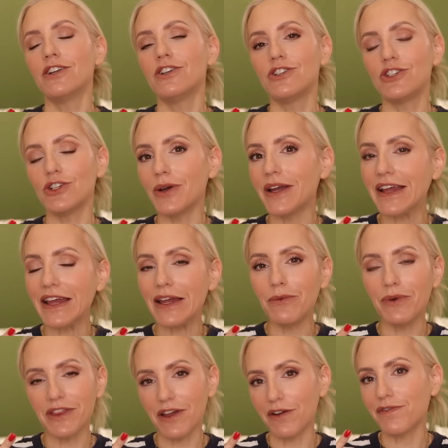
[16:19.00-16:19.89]
doing
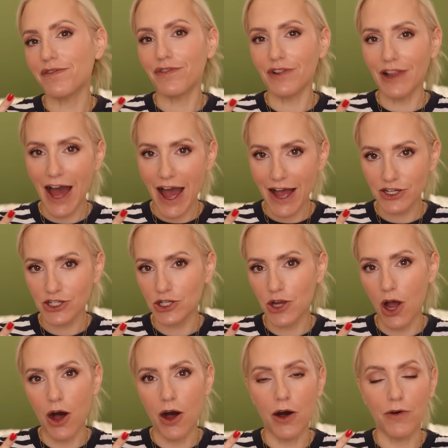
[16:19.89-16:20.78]
it with a flash
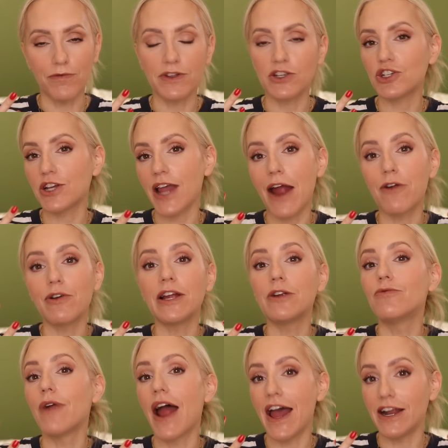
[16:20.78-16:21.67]
of
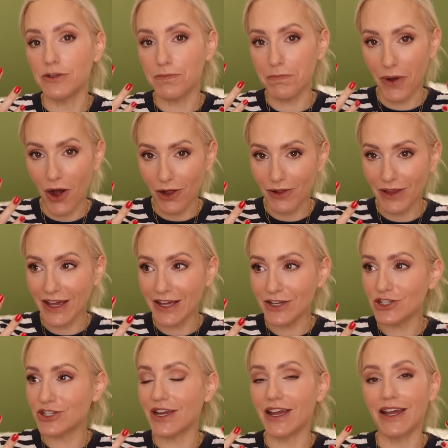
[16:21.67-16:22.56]
cherry red
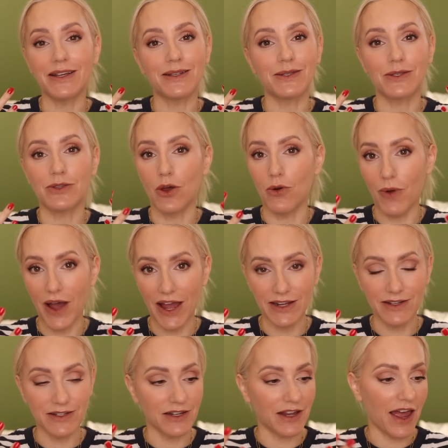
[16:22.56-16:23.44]
polish is the
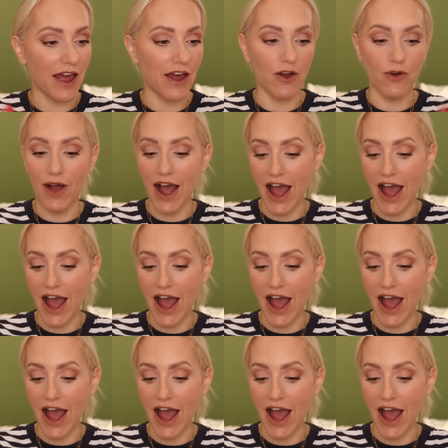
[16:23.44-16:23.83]
way to go,